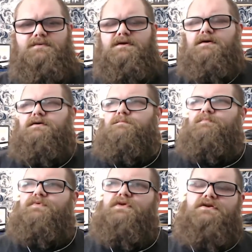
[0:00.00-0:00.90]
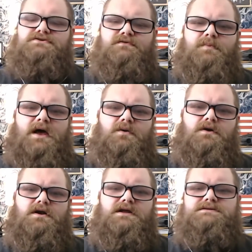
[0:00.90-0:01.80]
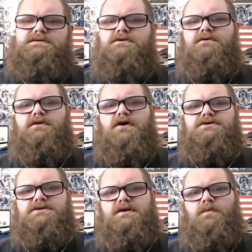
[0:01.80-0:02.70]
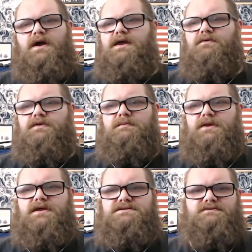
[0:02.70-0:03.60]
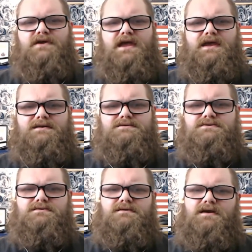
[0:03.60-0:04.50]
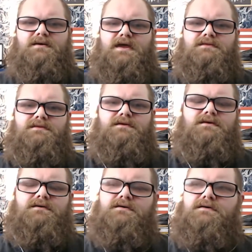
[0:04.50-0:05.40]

the centers of power. It's still largely white only because of age and the